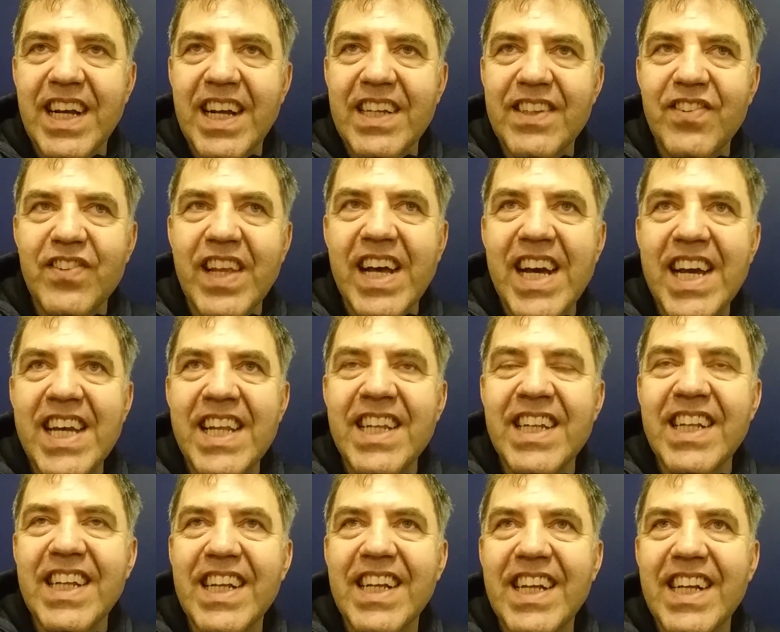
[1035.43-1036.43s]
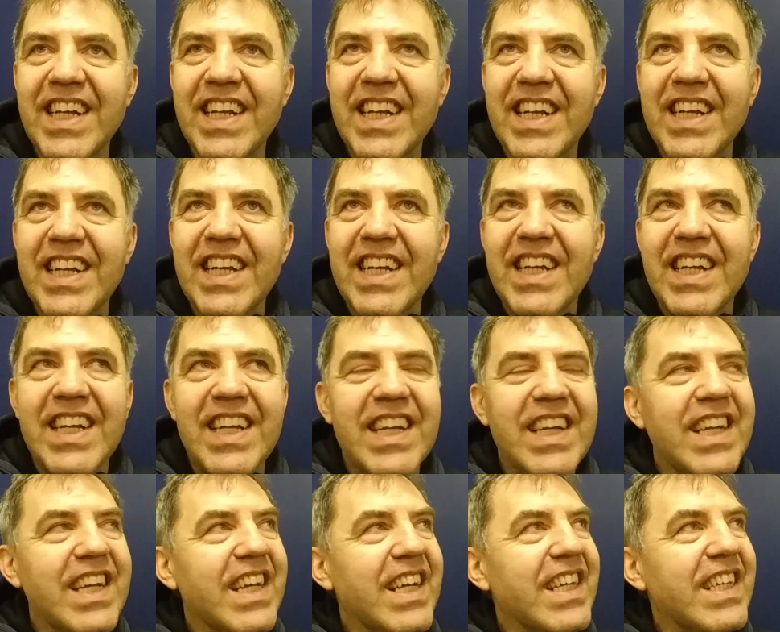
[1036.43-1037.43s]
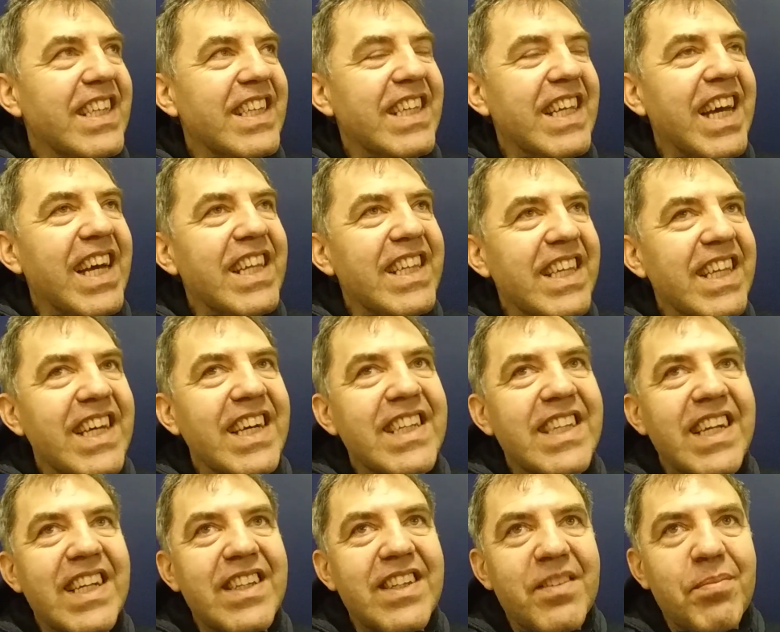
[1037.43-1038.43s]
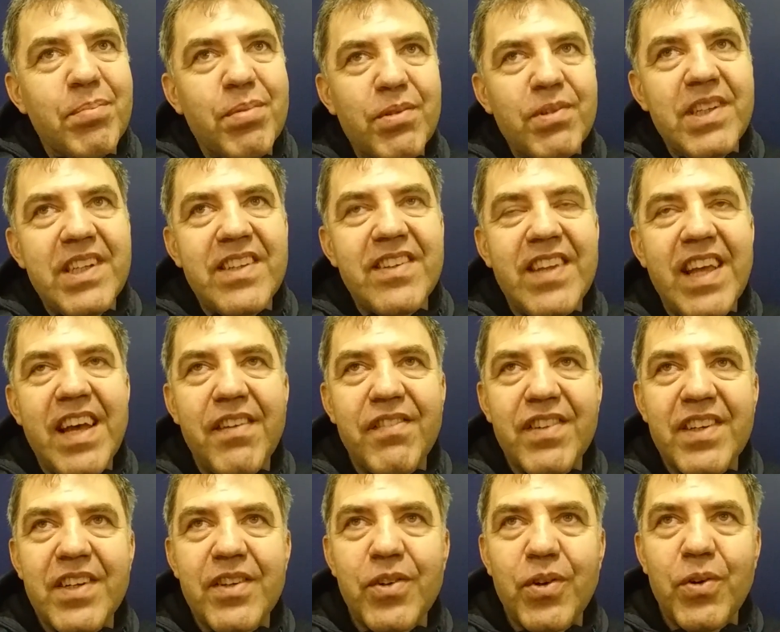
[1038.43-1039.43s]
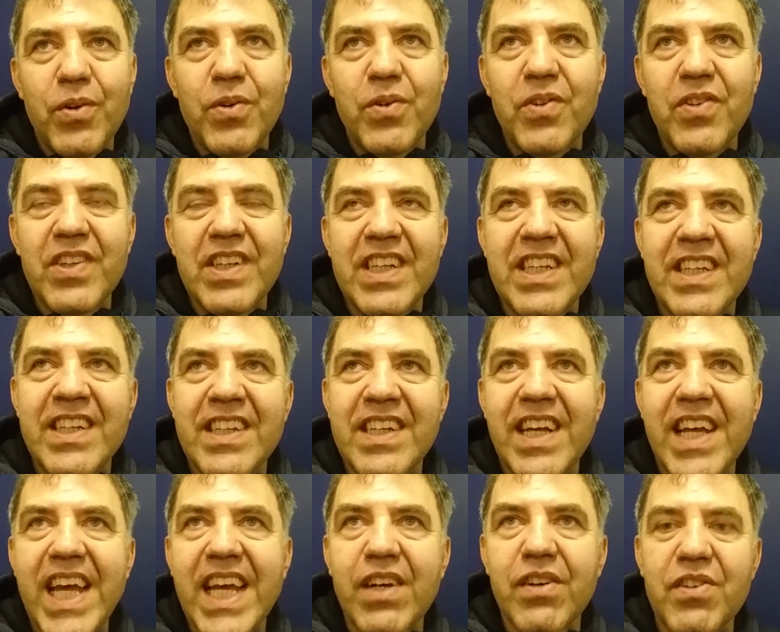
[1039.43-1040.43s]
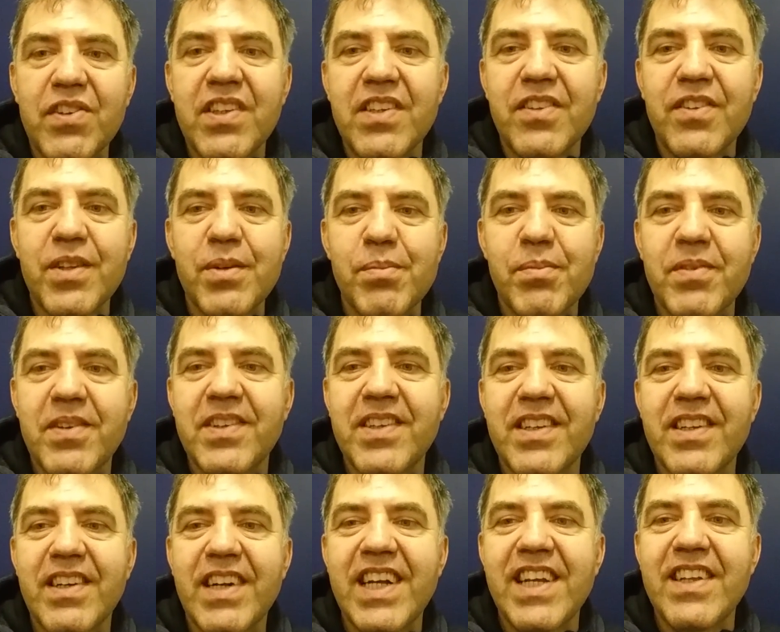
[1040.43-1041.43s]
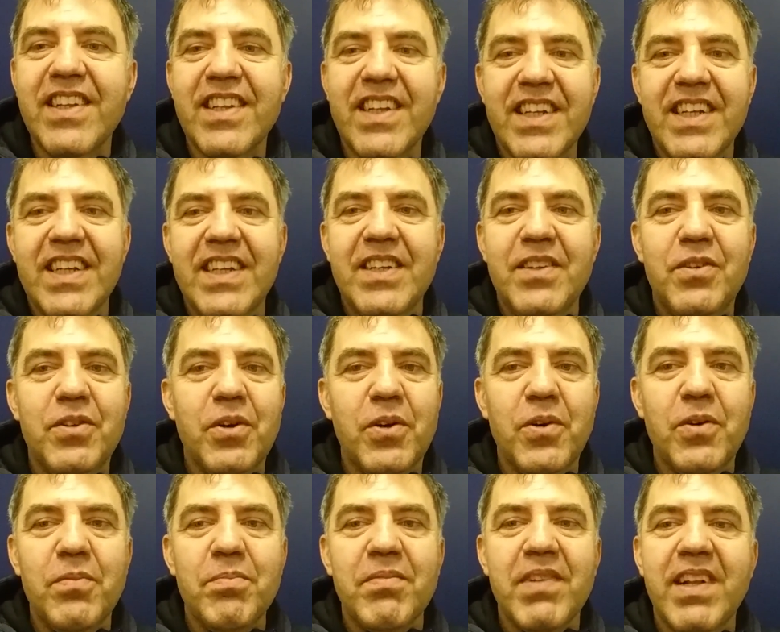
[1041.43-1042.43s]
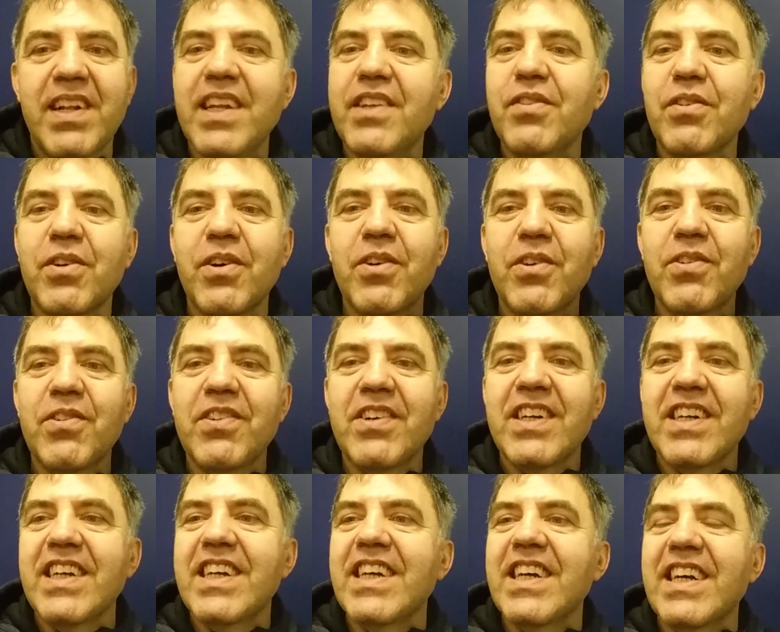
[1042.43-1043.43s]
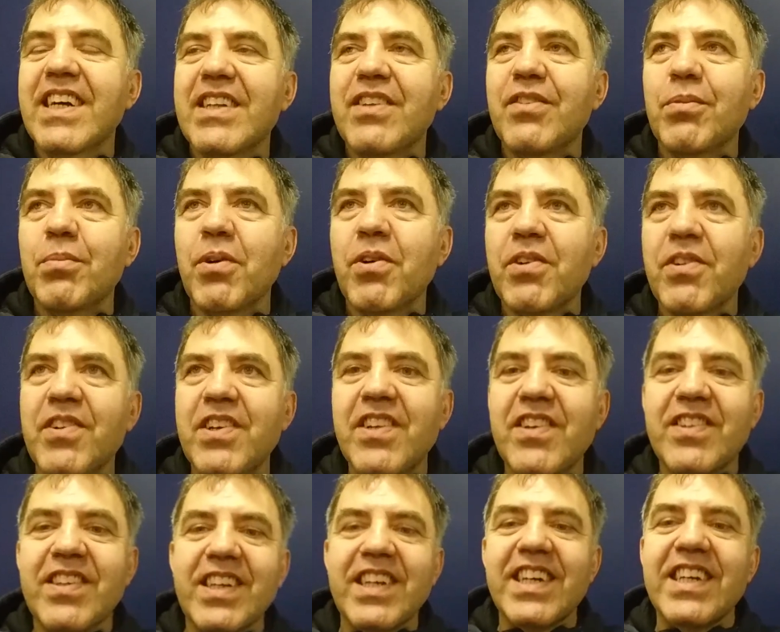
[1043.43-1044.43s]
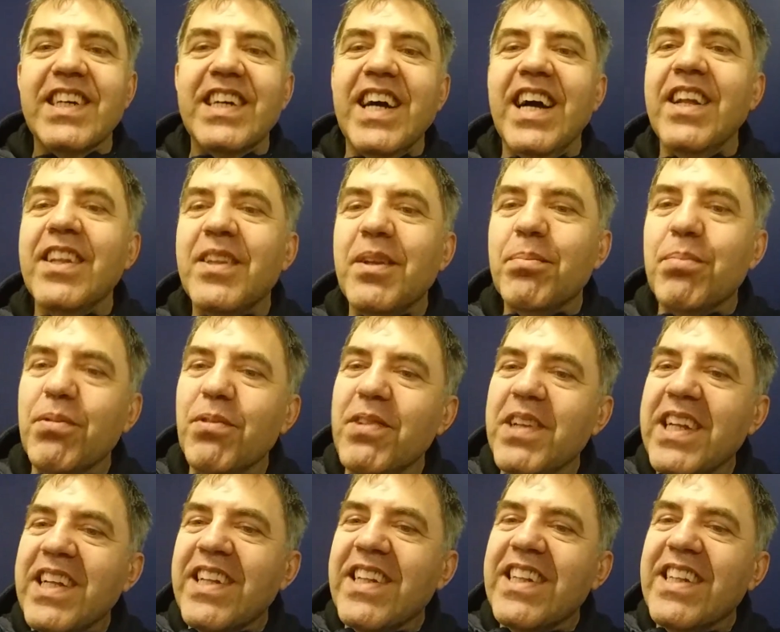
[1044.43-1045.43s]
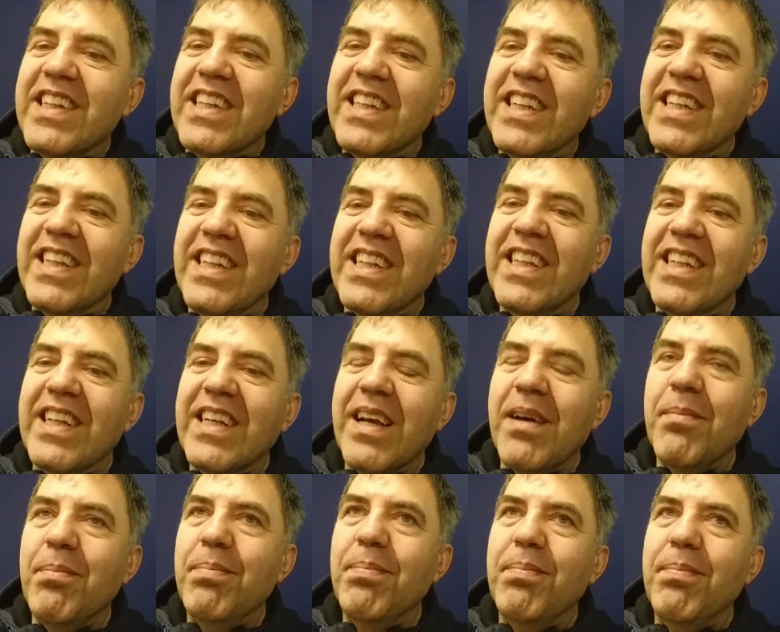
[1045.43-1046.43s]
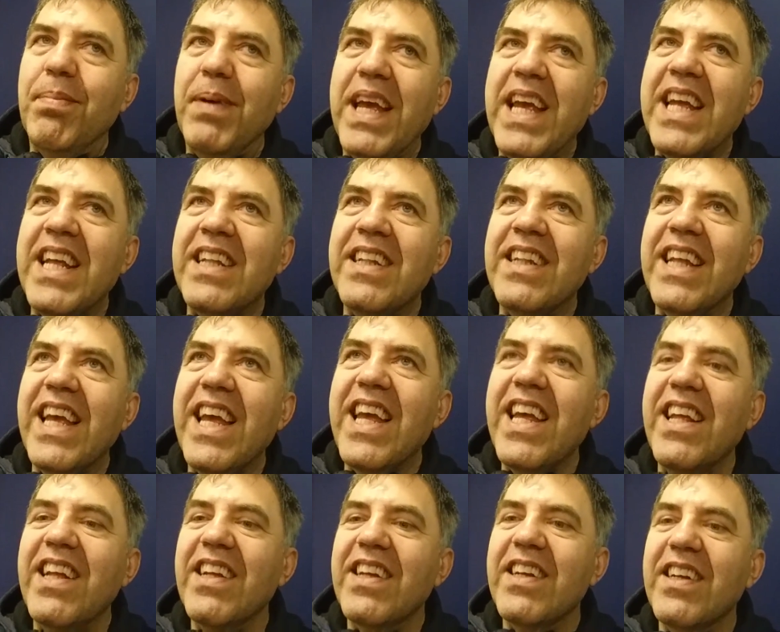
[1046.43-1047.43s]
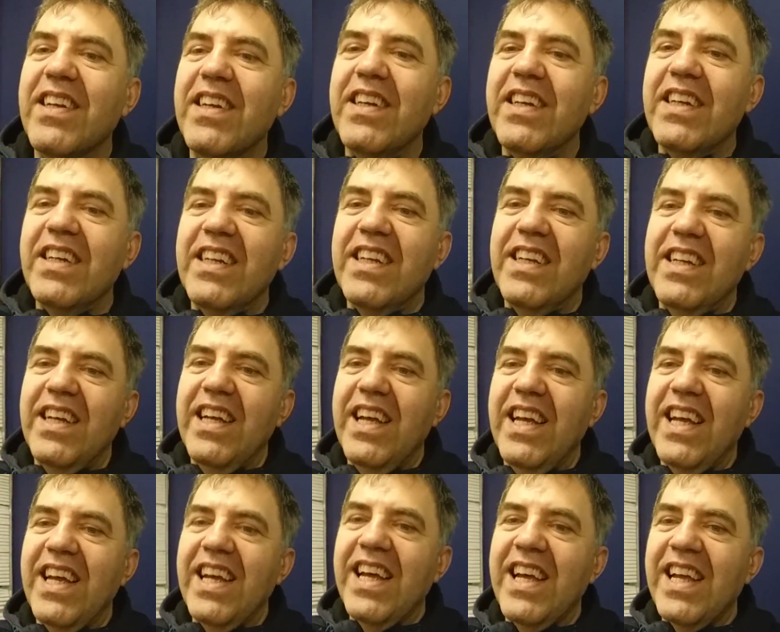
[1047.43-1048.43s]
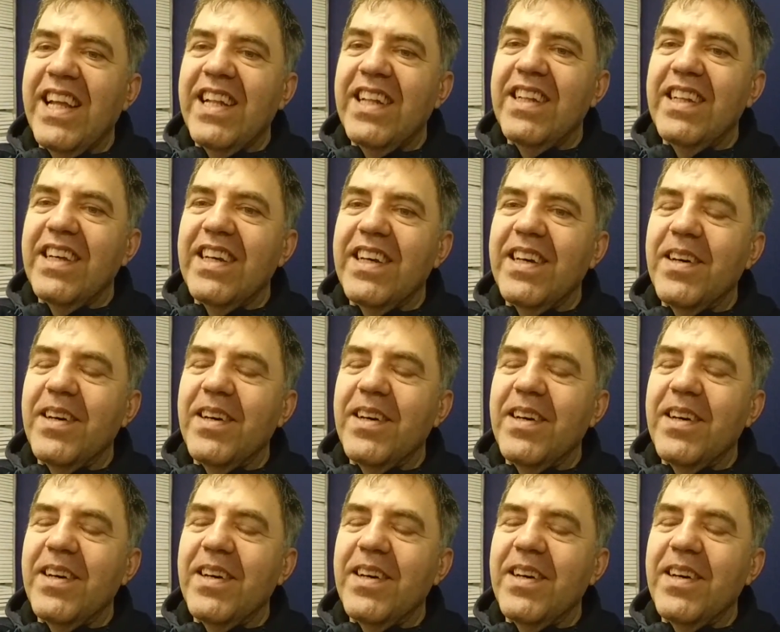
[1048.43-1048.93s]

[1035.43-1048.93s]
assign the idea that the bullies have a role in the ecosystem, right? So let you go. Tomorrow is anti-bullying campaign day, and